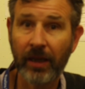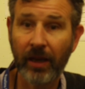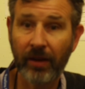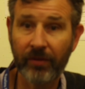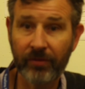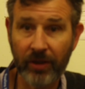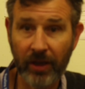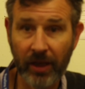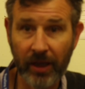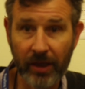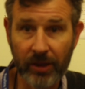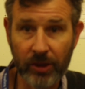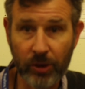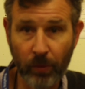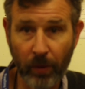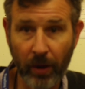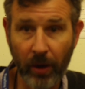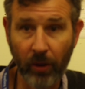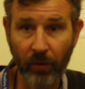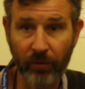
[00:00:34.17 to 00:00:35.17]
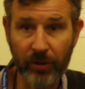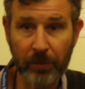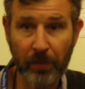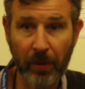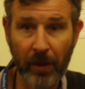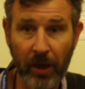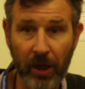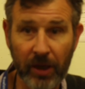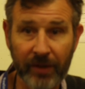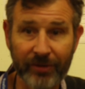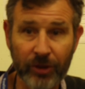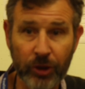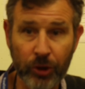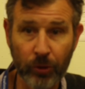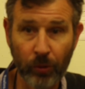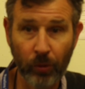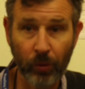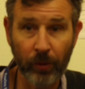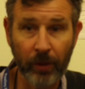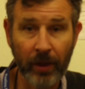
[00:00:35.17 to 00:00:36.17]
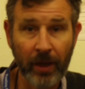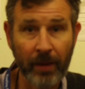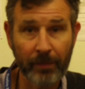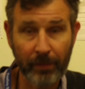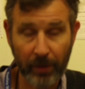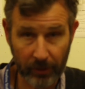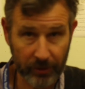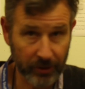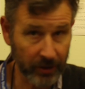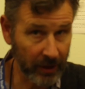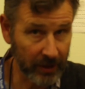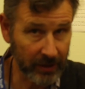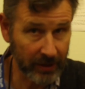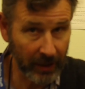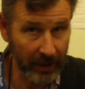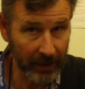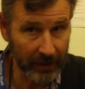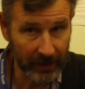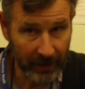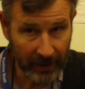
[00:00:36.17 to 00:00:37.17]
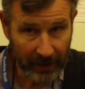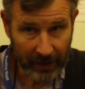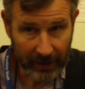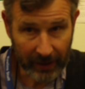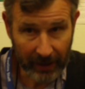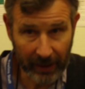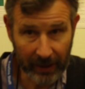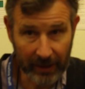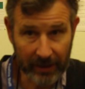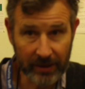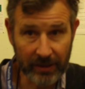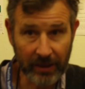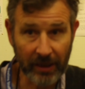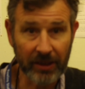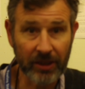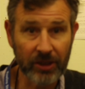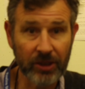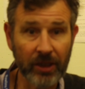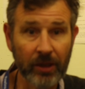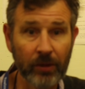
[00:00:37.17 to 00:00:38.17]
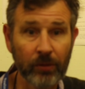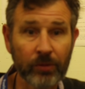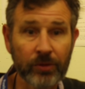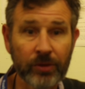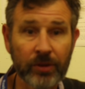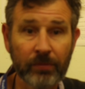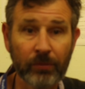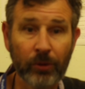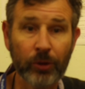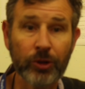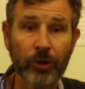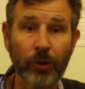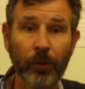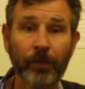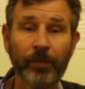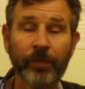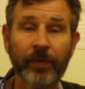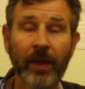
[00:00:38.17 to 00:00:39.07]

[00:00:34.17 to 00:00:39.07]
of year 12 as part of a short post-16 key study skills module.